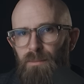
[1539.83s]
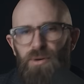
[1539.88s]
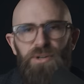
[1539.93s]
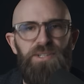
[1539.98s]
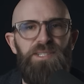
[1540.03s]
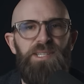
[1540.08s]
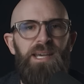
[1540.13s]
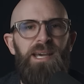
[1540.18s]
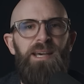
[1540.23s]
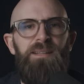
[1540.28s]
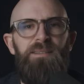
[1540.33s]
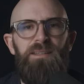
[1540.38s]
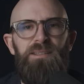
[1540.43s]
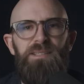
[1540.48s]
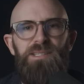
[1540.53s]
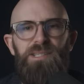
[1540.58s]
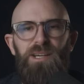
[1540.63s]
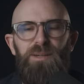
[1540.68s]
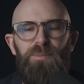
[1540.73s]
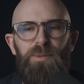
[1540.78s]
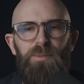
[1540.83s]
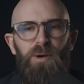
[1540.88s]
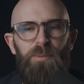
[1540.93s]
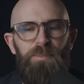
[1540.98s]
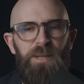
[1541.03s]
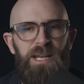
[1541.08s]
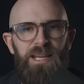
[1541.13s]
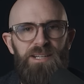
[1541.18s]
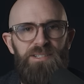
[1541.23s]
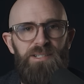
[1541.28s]
Pointing out that the Turkmen
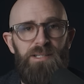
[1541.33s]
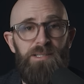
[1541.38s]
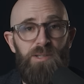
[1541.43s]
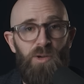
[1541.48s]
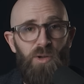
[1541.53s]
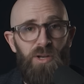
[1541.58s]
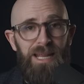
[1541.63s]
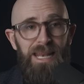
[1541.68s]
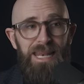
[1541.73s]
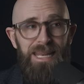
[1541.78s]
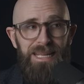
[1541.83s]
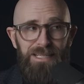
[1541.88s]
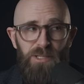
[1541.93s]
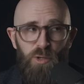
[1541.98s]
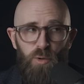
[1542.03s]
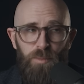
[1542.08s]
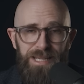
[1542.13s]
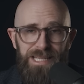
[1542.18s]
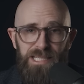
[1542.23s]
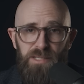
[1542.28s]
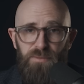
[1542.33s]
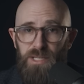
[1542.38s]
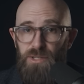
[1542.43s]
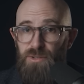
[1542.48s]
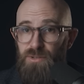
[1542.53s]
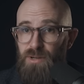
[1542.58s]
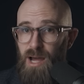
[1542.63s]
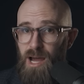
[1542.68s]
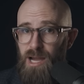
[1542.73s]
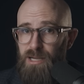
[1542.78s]
population's got a little bit of a
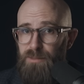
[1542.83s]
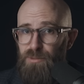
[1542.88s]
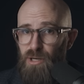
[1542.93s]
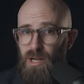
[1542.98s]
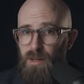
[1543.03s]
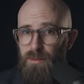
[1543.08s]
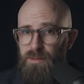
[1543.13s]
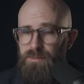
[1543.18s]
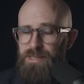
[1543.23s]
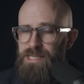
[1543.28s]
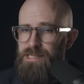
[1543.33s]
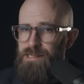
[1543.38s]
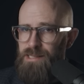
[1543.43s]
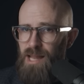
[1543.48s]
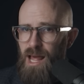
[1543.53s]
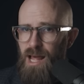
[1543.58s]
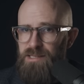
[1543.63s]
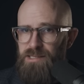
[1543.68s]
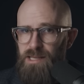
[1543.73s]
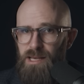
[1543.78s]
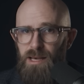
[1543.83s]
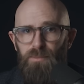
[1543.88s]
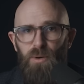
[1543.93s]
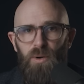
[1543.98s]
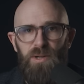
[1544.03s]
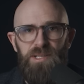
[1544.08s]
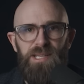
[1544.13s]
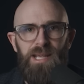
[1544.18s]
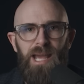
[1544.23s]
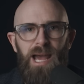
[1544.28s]
drug problem is slander.
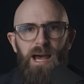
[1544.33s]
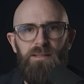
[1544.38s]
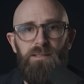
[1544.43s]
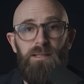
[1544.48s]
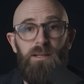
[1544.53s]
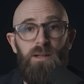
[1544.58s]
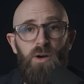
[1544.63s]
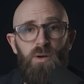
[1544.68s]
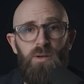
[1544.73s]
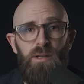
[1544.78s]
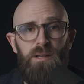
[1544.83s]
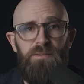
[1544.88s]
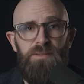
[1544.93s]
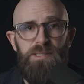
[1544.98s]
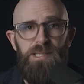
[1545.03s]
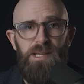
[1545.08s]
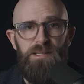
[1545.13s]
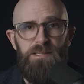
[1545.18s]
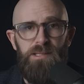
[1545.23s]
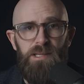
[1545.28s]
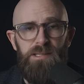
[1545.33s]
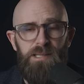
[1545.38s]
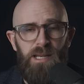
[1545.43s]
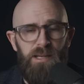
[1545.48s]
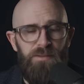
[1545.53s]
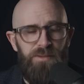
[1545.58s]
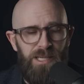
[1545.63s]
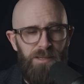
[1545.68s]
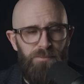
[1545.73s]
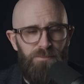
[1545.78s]
Pointing out that a whole lot of citizens are
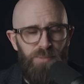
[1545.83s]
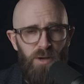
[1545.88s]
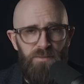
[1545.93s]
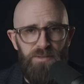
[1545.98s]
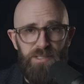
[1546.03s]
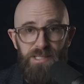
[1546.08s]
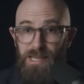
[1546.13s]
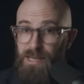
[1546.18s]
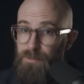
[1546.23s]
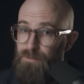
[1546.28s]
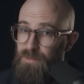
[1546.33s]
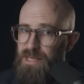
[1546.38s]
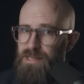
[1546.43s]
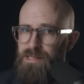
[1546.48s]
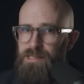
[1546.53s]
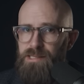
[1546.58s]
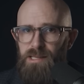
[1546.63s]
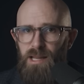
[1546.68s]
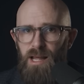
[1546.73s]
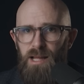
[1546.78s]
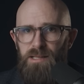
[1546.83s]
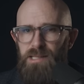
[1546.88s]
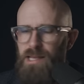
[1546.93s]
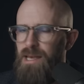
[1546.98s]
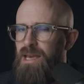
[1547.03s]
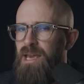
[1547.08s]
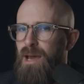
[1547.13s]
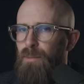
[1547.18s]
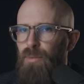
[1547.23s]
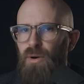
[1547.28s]
living in poverty is
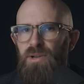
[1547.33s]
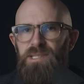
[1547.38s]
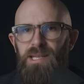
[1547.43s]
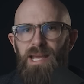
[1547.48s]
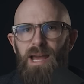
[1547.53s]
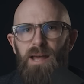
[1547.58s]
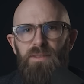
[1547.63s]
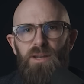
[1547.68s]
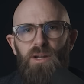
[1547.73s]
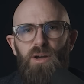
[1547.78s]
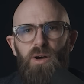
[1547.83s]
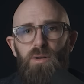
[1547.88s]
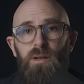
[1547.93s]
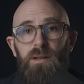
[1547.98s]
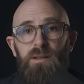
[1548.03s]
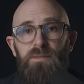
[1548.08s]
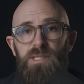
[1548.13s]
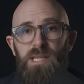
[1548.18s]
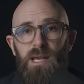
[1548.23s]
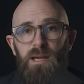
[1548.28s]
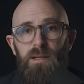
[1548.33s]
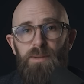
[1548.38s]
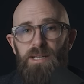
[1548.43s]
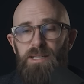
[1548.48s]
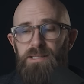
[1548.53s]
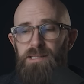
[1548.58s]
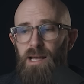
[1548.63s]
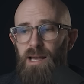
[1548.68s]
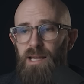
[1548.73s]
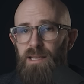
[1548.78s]
slander. Pointing out that a whole lot of Turkmen
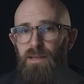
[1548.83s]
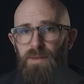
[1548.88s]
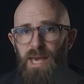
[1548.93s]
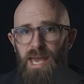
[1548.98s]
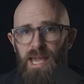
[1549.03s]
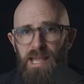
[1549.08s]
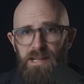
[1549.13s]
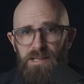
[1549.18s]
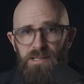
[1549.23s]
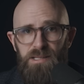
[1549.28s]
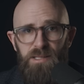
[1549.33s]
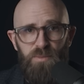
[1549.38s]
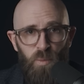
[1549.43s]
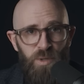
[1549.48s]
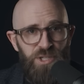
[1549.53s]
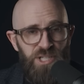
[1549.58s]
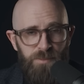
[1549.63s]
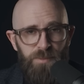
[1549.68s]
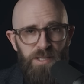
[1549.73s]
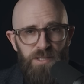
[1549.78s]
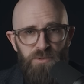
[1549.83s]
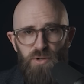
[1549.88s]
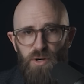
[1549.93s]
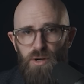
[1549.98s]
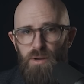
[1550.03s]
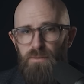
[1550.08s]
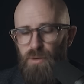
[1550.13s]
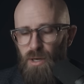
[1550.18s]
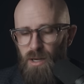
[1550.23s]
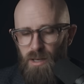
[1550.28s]
are dying of AIDS, which has been
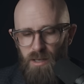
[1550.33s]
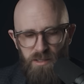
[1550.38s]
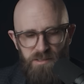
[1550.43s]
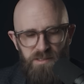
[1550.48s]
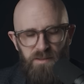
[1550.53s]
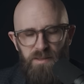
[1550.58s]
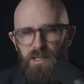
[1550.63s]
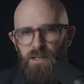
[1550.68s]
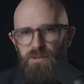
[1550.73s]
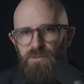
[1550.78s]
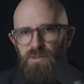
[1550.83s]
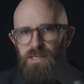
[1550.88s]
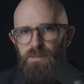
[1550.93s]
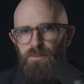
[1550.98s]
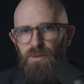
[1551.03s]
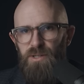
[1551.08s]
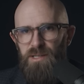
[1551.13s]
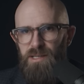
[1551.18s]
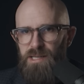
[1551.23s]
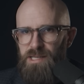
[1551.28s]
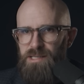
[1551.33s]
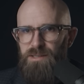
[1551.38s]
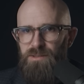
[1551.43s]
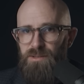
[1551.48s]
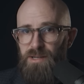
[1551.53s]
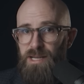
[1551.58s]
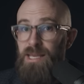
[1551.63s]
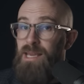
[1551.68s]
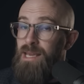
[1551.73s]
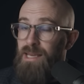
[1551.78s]
true for a lot of the country's modern
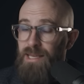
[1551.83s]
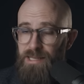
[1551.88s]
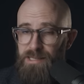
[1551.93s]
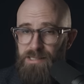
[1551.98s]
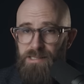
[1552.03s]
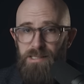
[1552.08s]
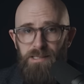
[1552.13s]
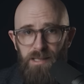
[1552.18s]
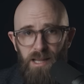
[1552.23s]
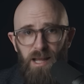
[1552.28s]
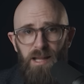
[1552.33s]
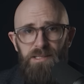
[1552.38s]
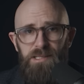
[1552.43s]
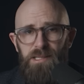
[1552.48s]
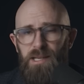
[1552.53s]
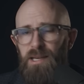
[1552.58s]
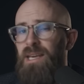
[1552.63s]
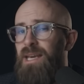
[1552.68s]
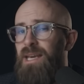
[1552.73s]
history, is slander.